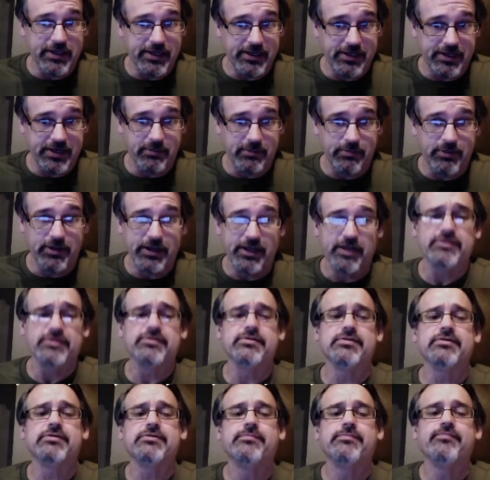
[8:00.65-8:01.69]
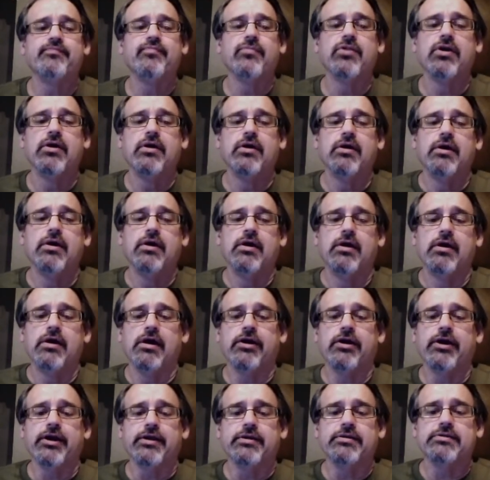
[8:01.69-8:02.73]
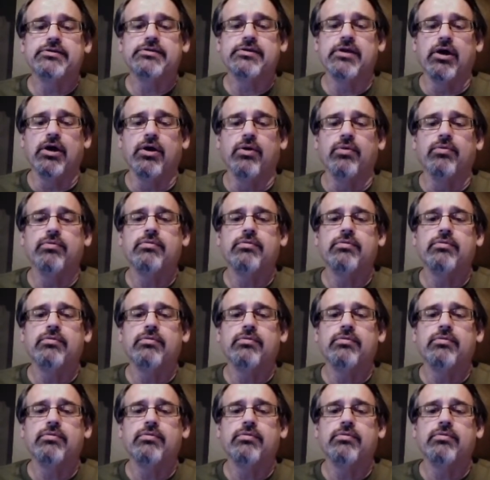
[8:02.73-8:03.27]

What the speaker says: in anybody else's. All right, so